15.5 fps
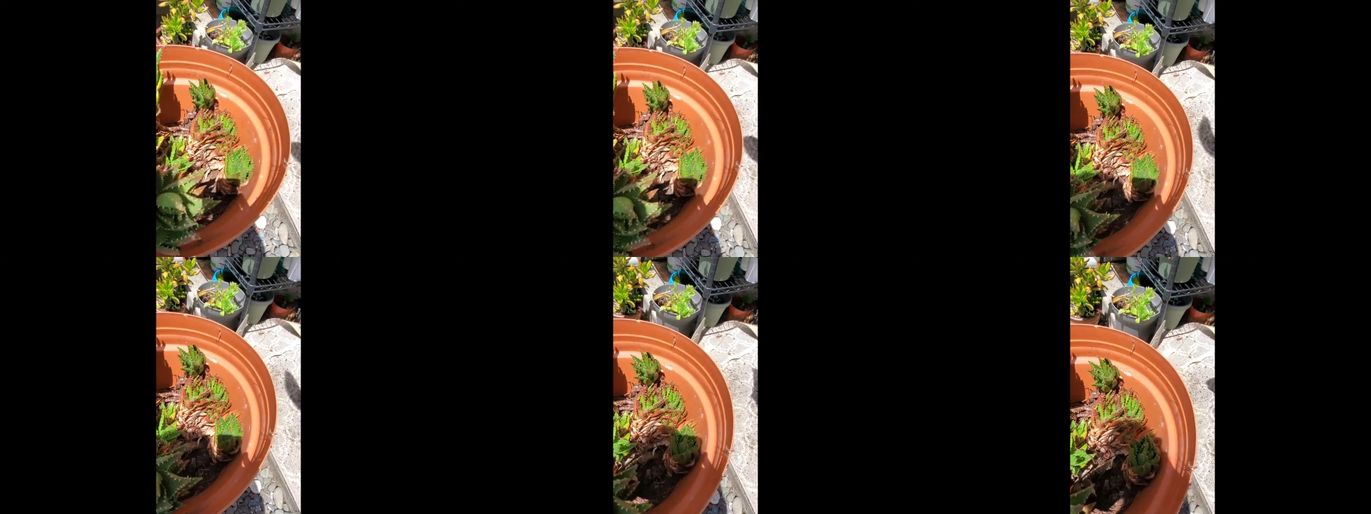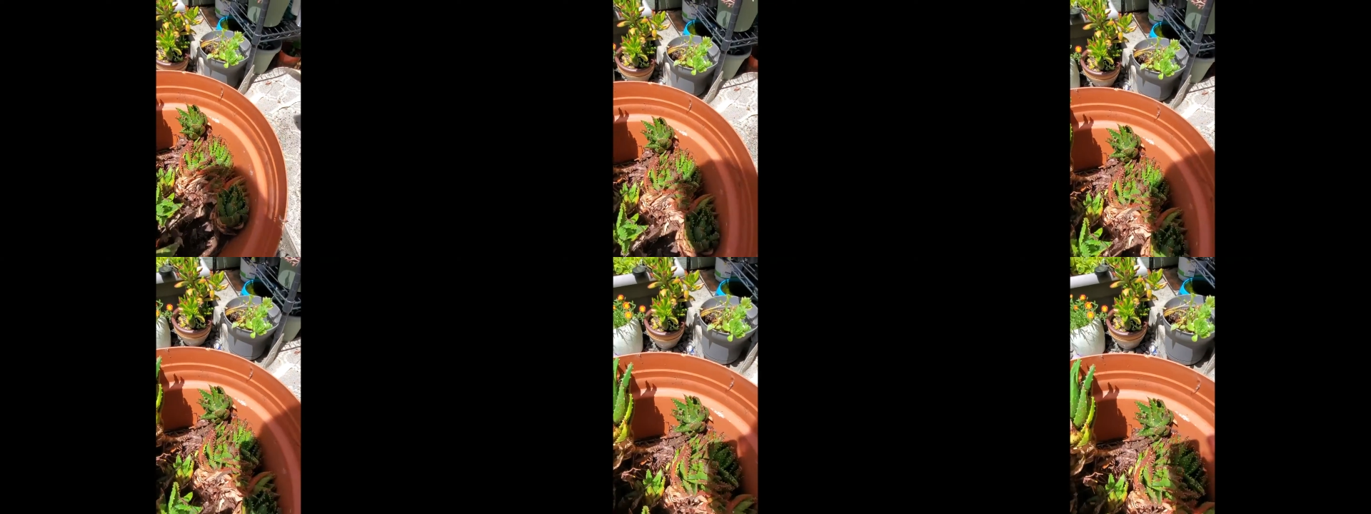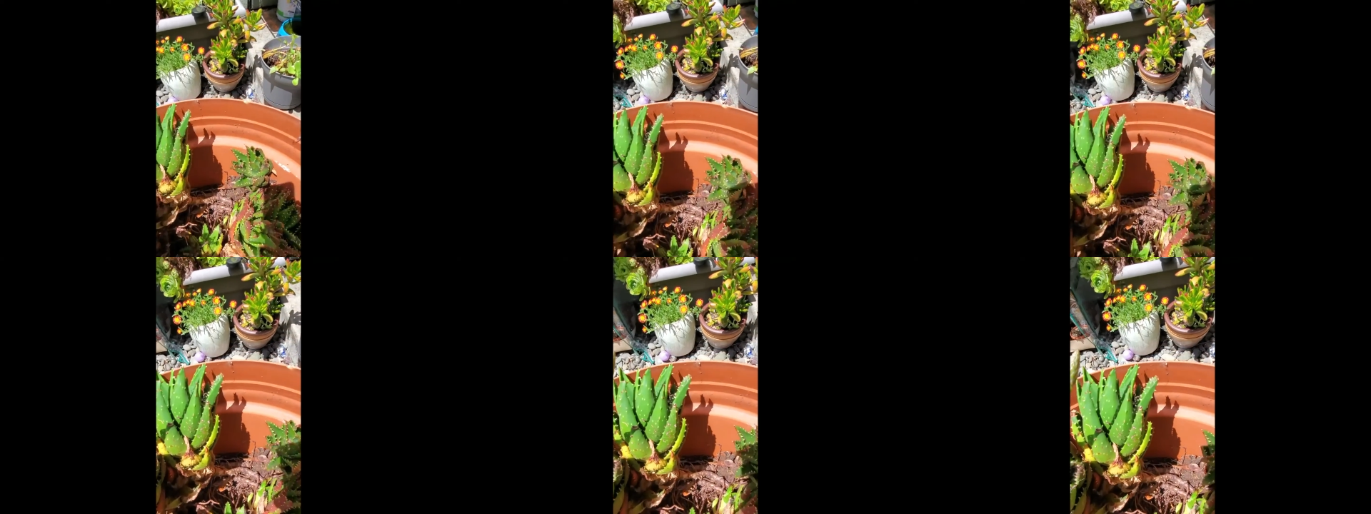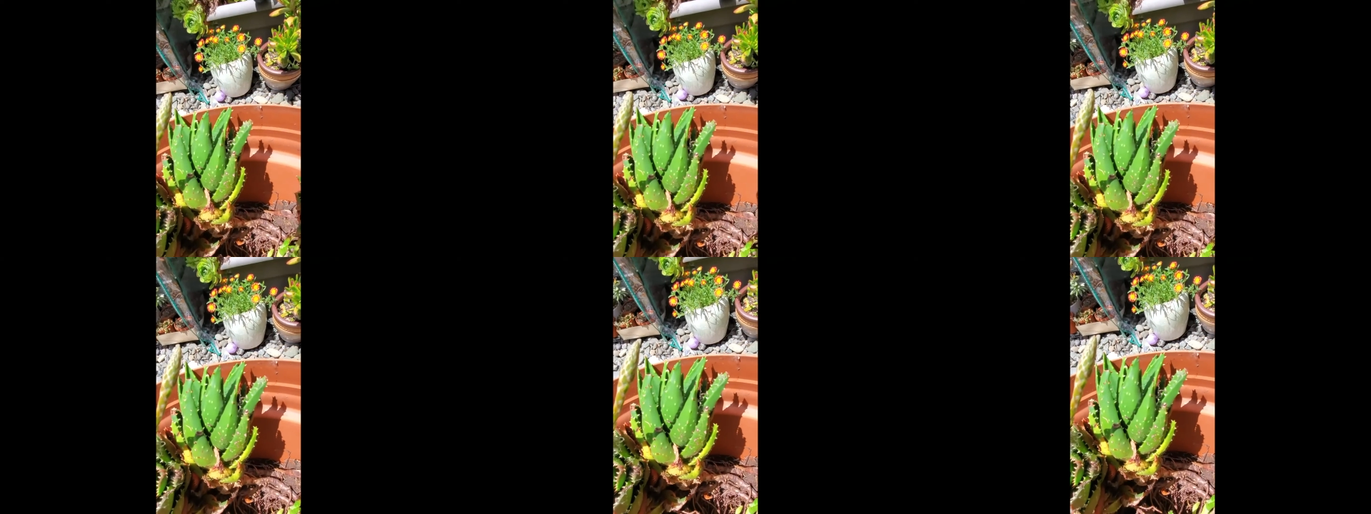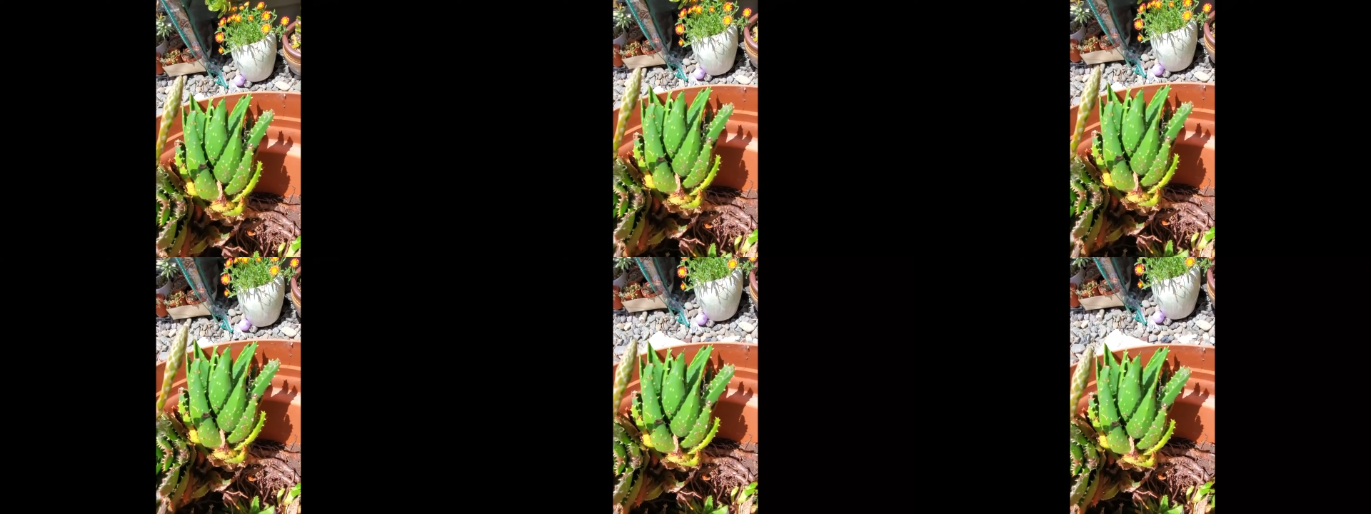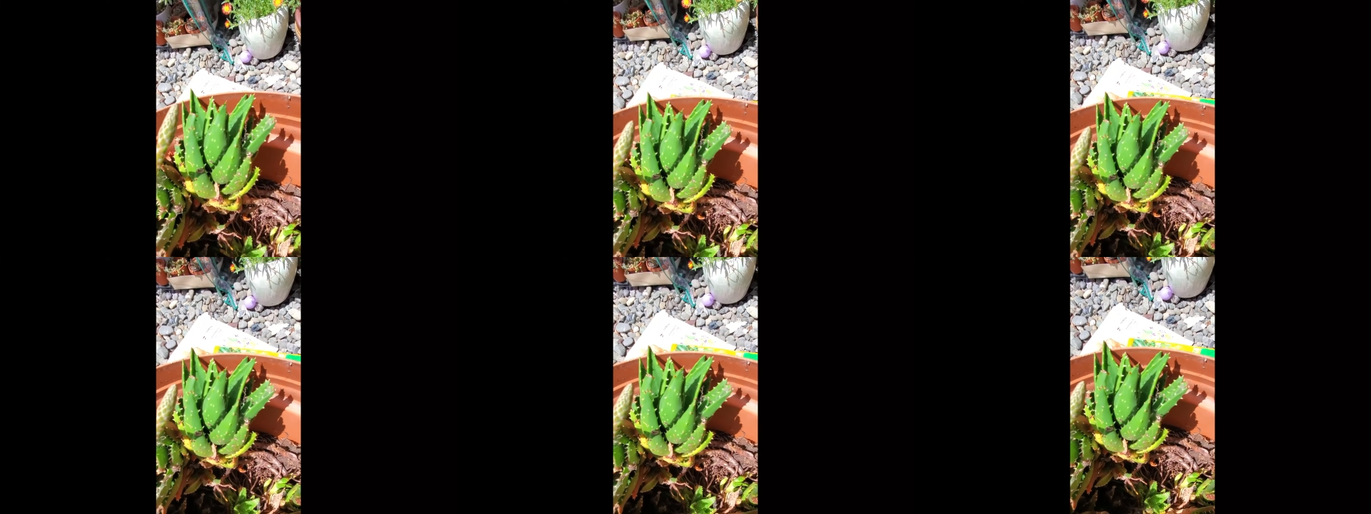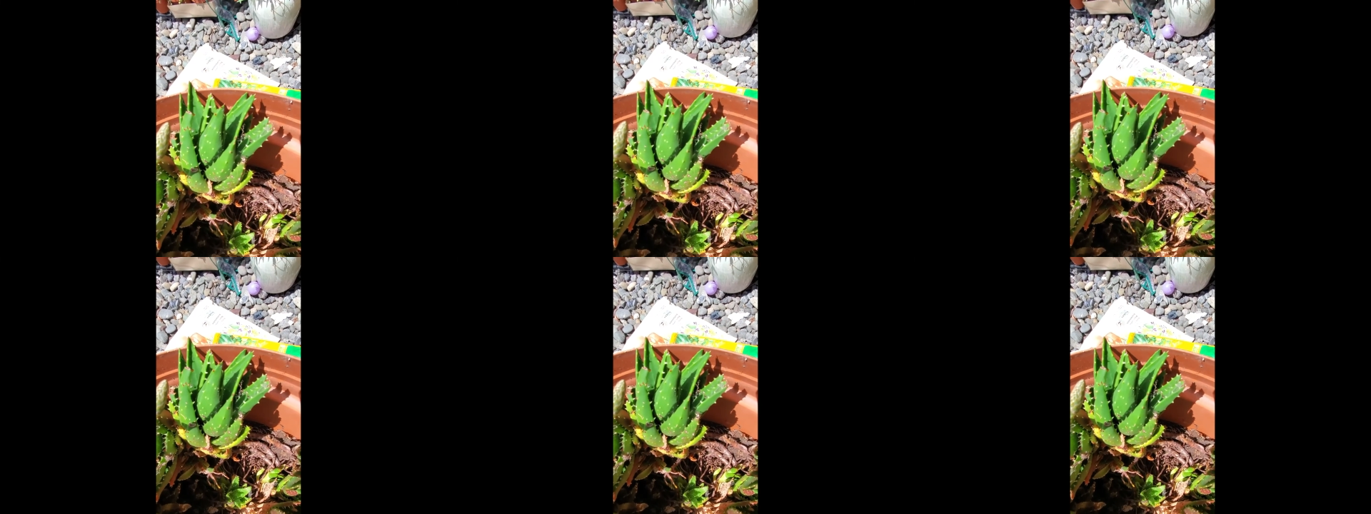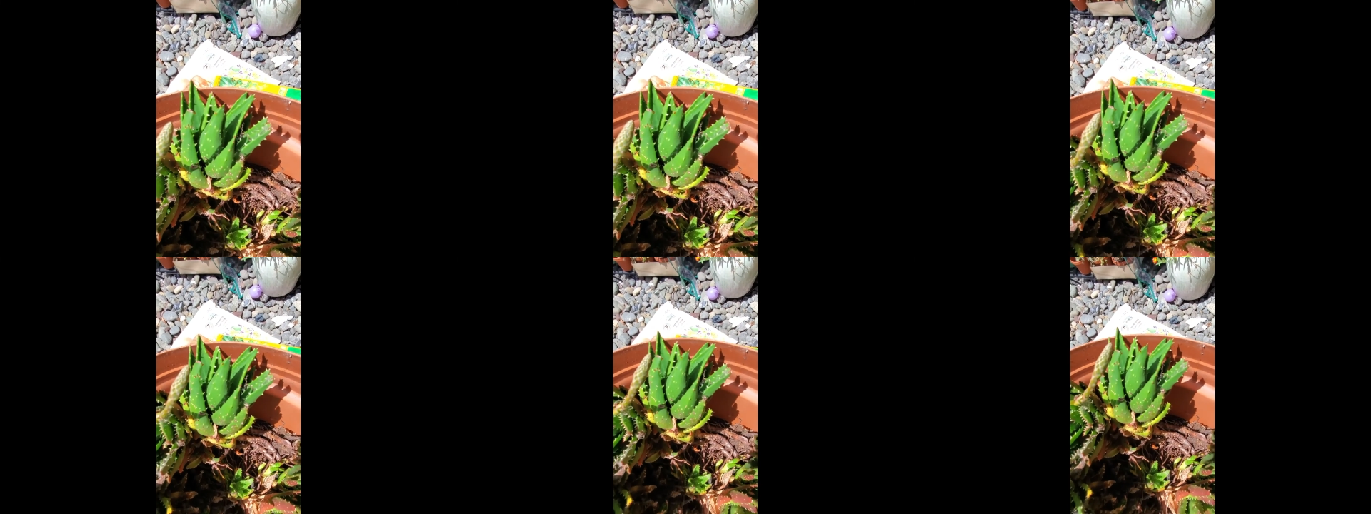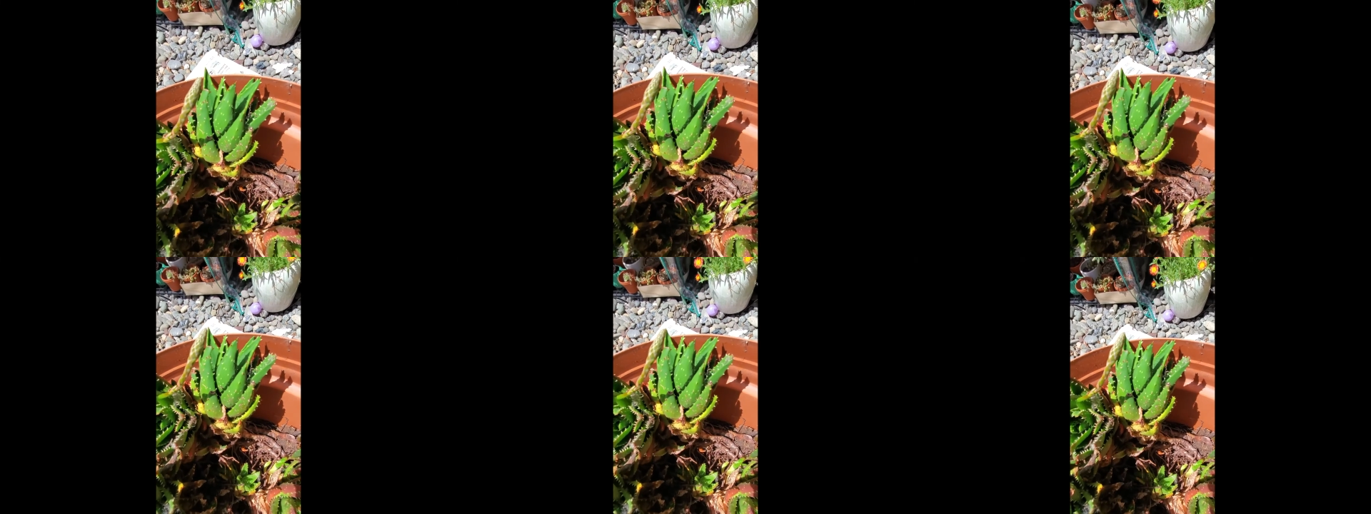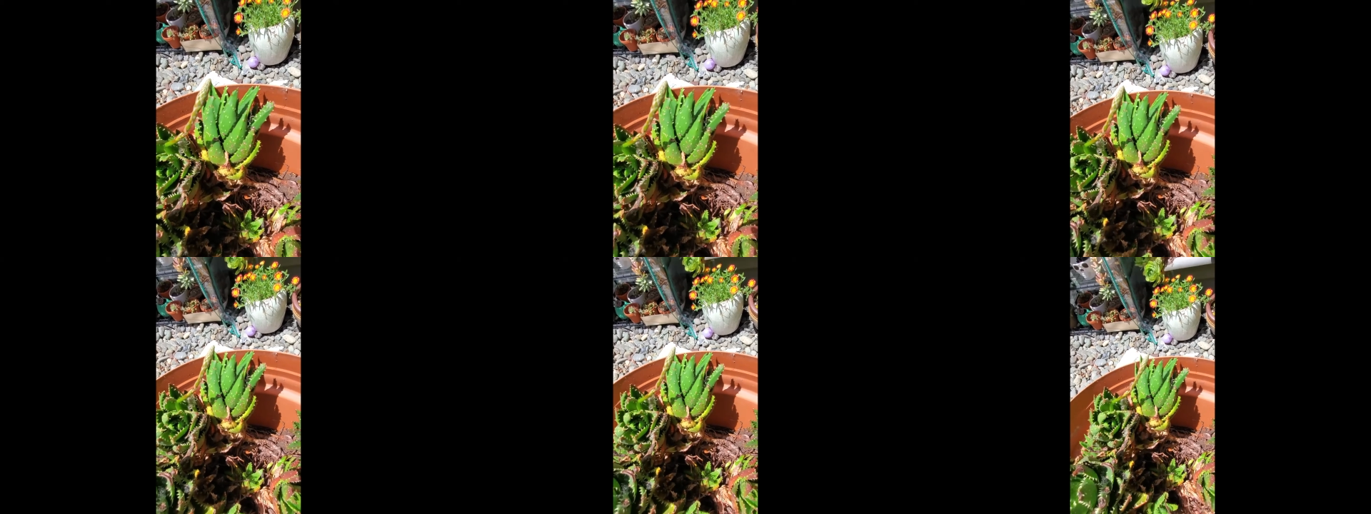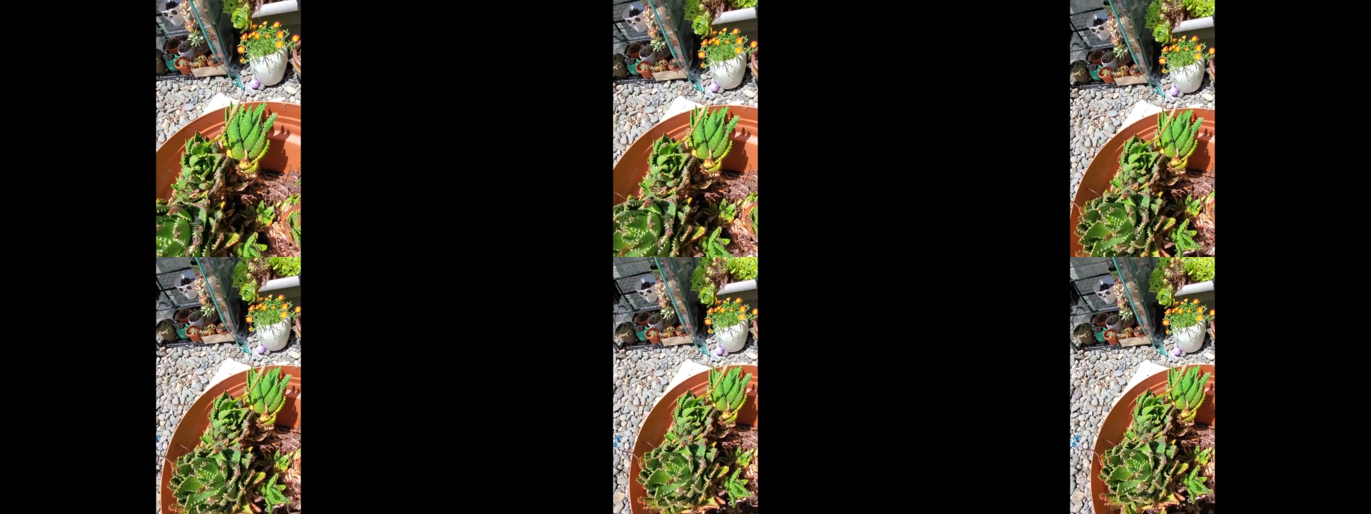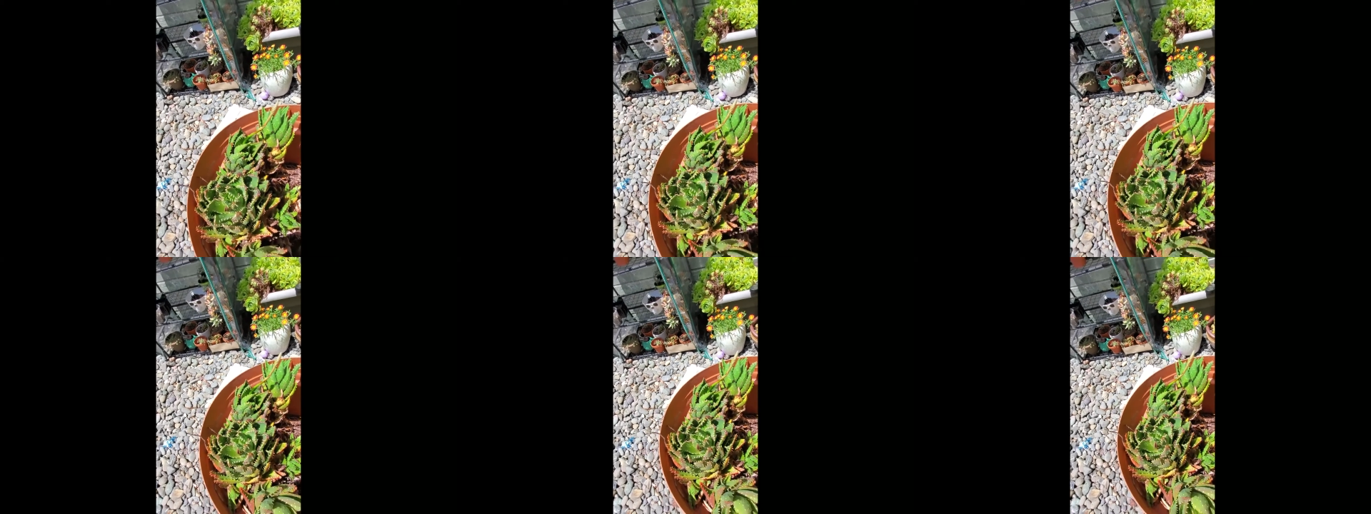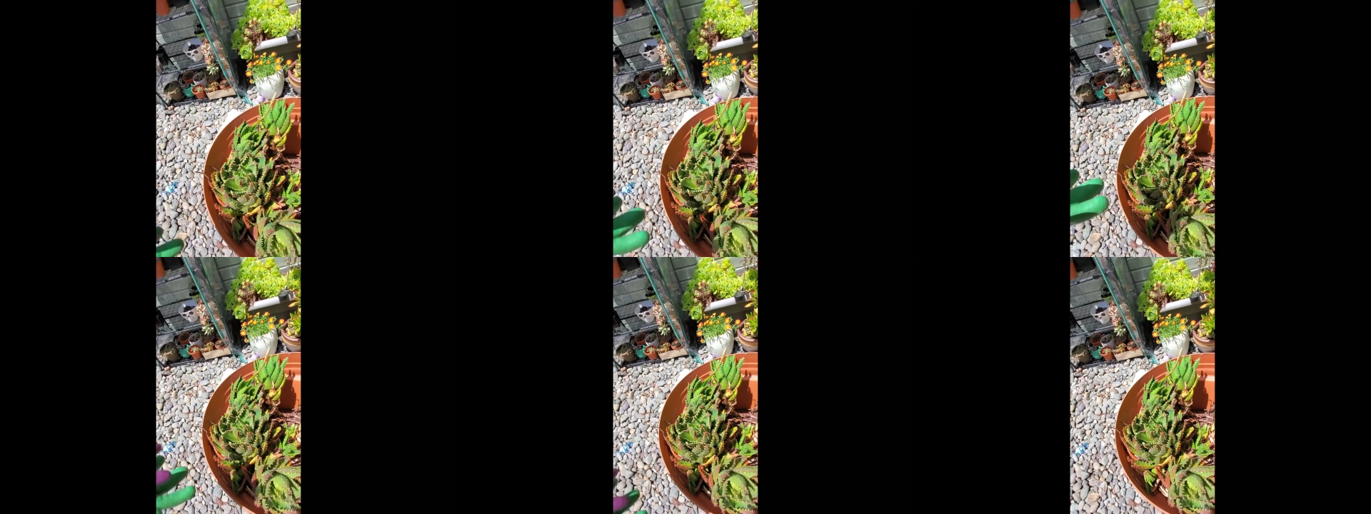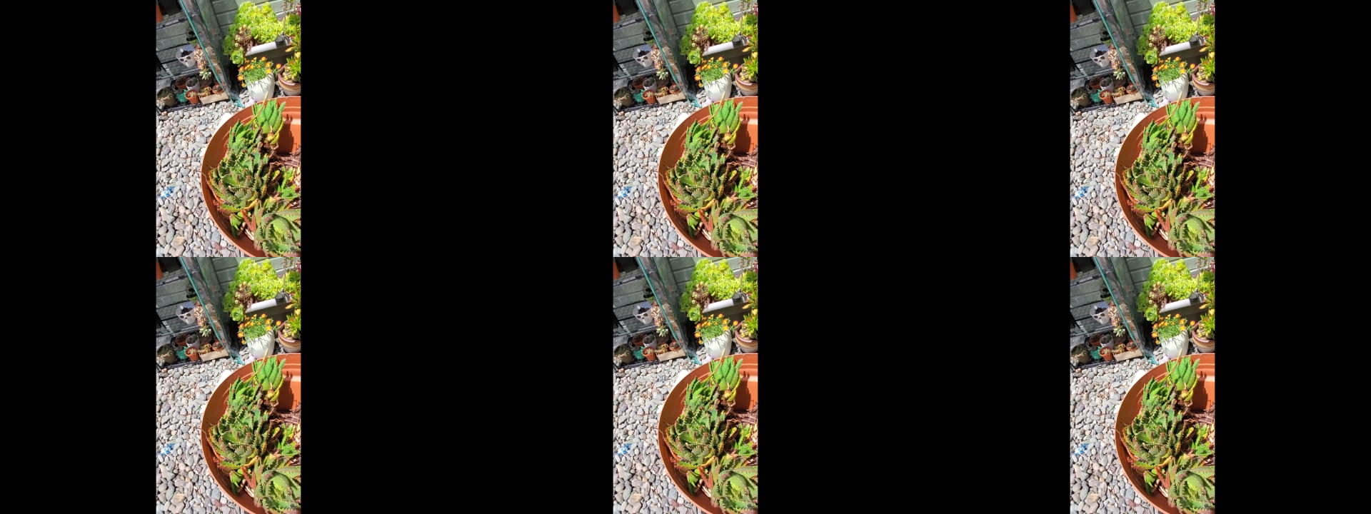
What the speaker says: Nobody's mouth can be seen.